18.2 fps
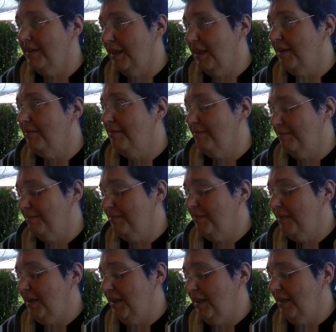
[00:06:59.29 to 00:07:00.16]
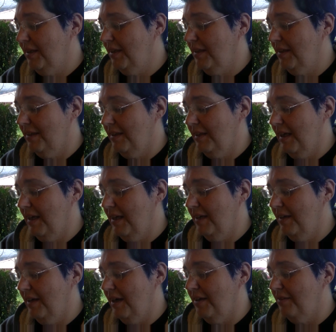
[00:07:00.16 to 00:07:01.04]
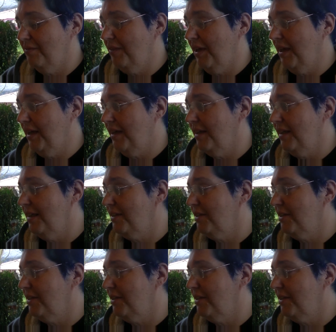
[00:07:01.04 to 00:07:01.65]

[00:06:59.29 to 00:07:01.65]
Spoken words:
Yeah. I liken it